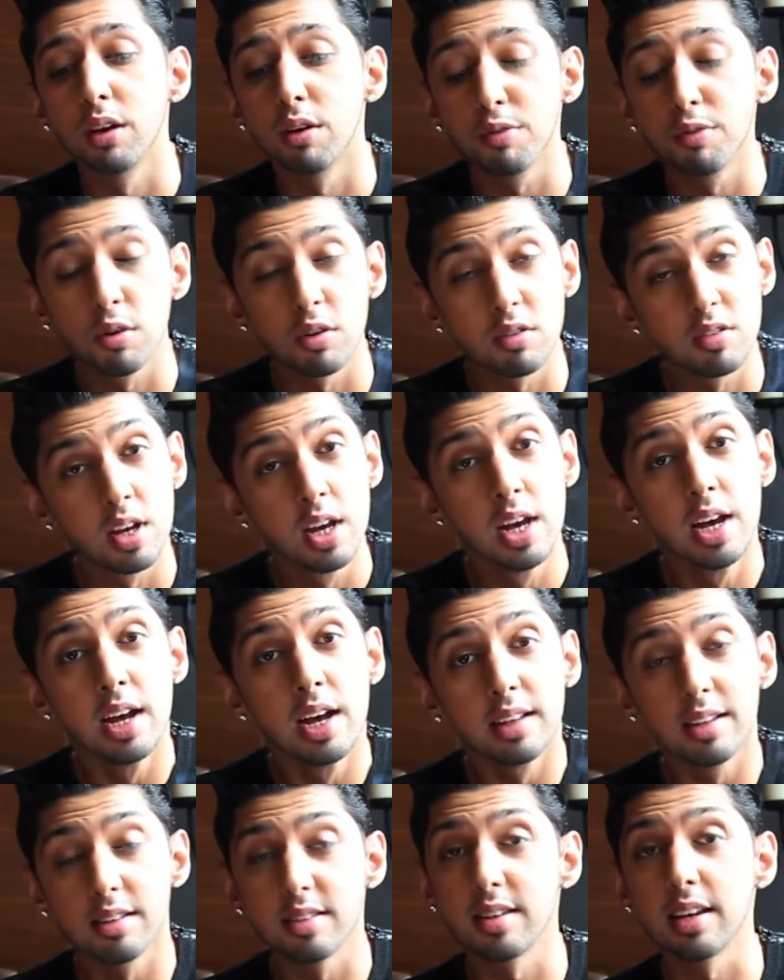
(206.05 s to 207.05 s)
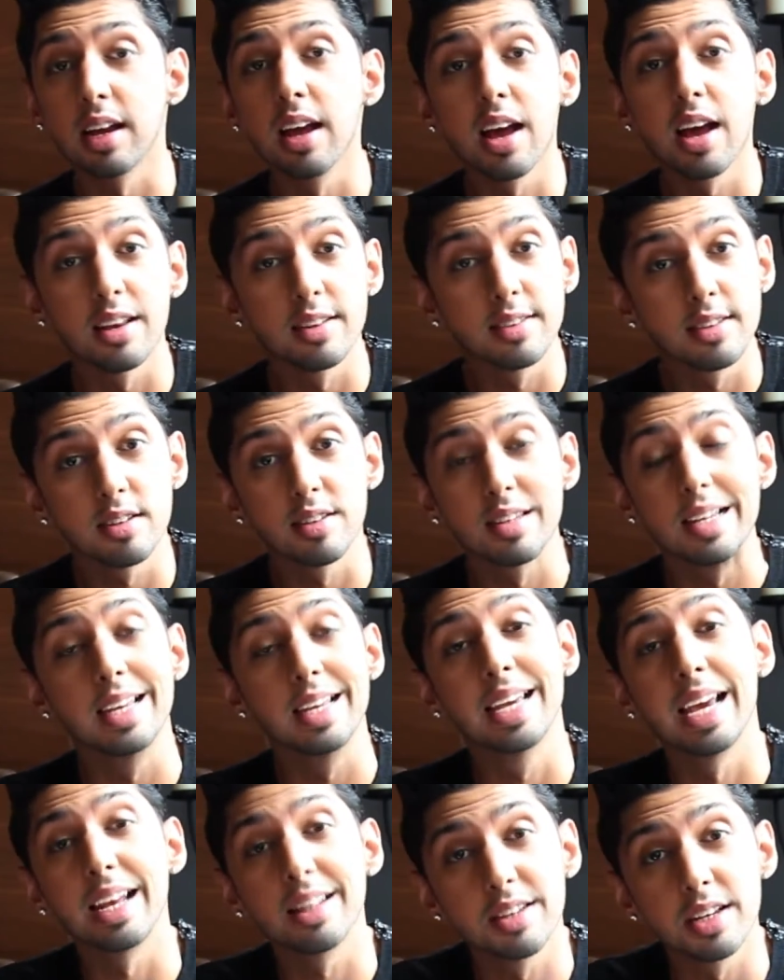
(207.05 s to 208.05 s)
Of course, the cigar is just
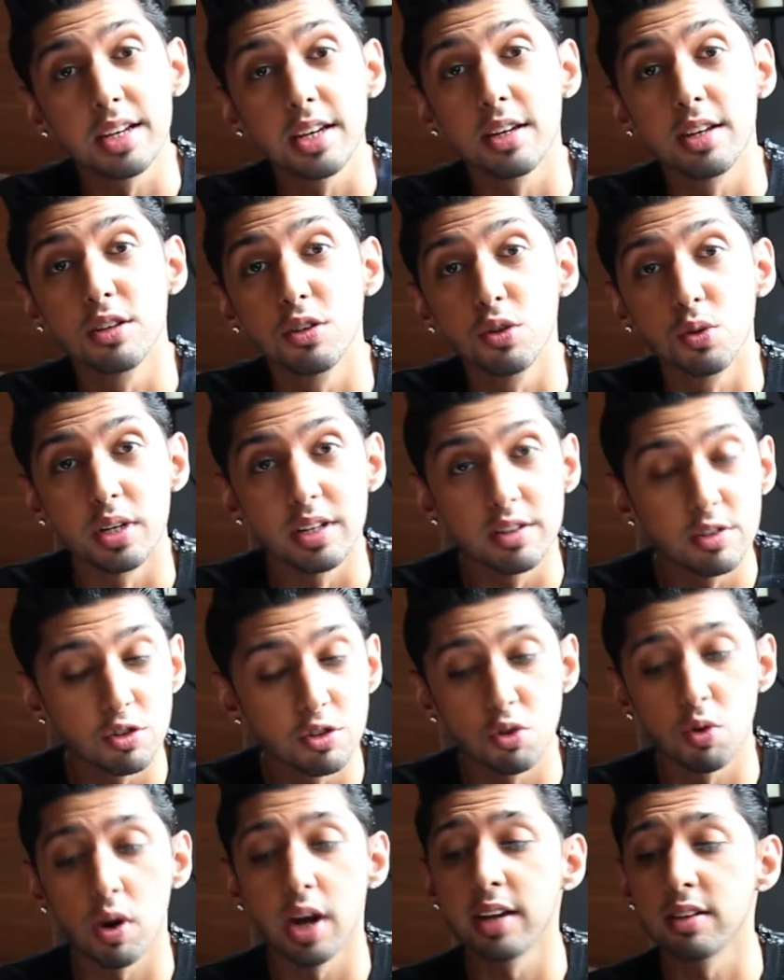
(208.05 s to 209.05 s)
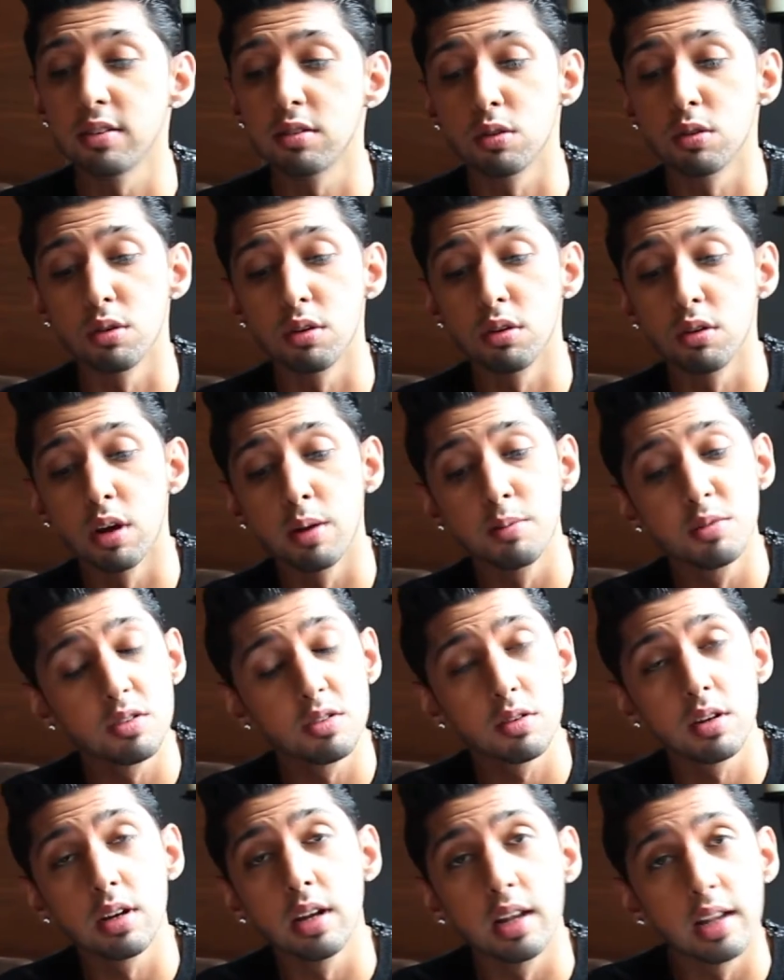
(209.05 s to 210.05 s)
getting into its stride, so I'm
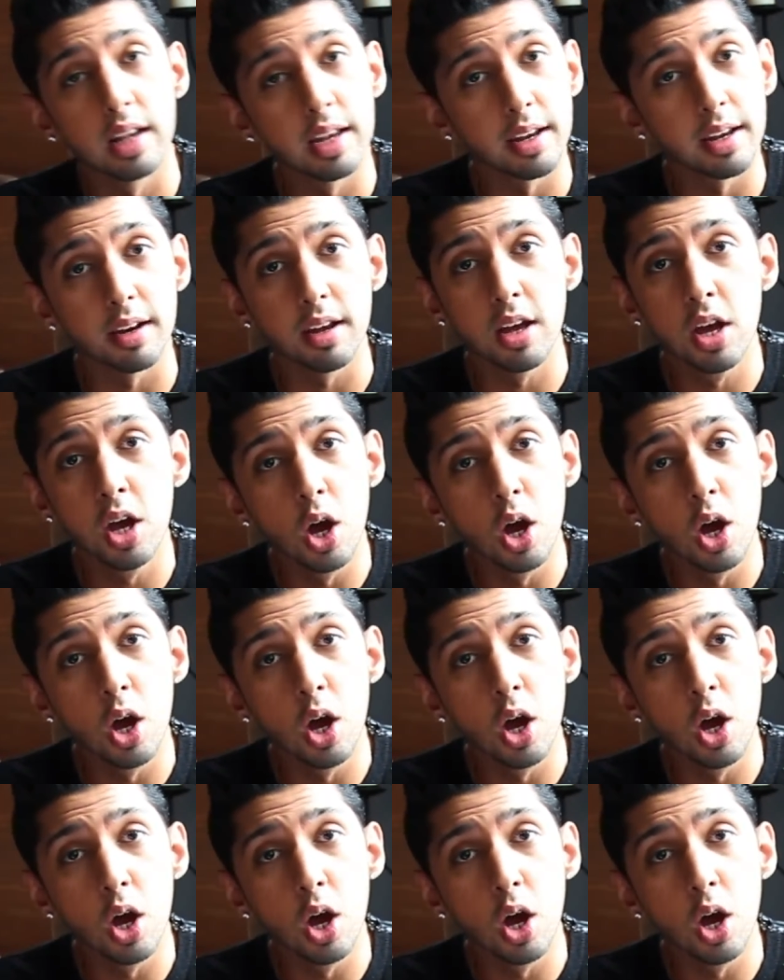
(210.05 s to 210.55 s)
just gonna let it